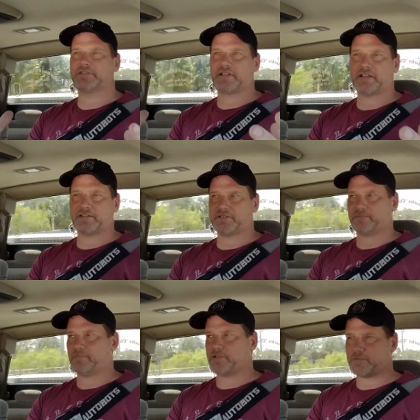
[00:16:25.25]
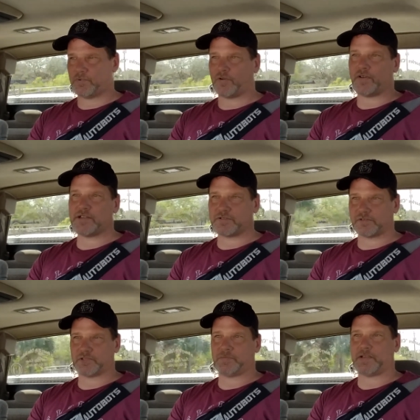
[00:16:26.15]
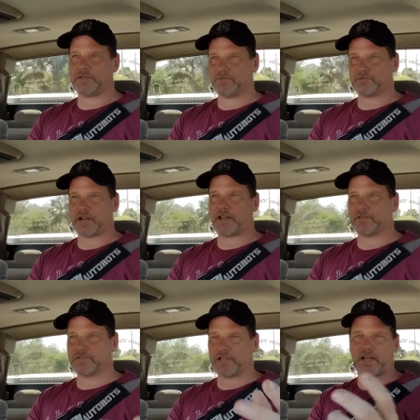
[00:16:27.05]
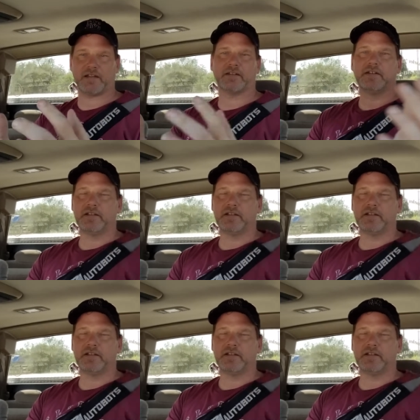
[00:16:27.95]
It's like some bunch of motivational speak writers got